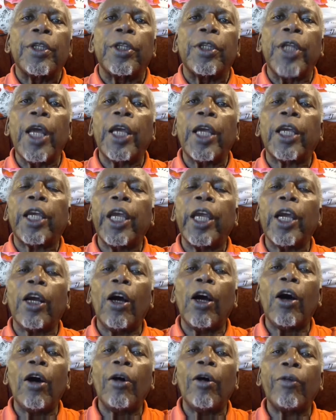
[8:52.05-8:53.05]
they kick
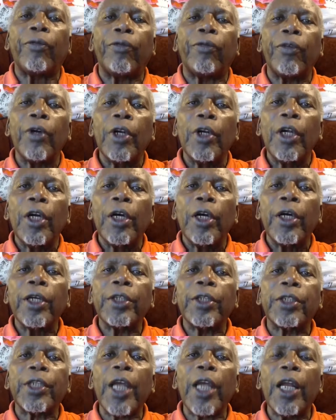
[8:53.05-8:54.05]
off a
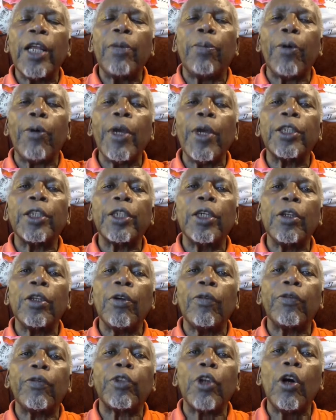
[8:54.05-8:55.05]
celebration
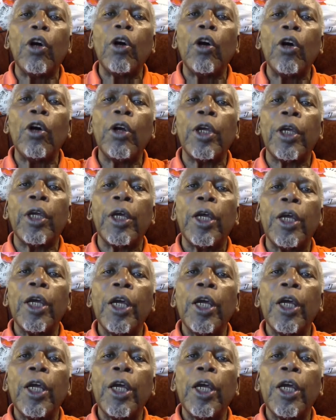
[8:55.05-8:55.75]
of joy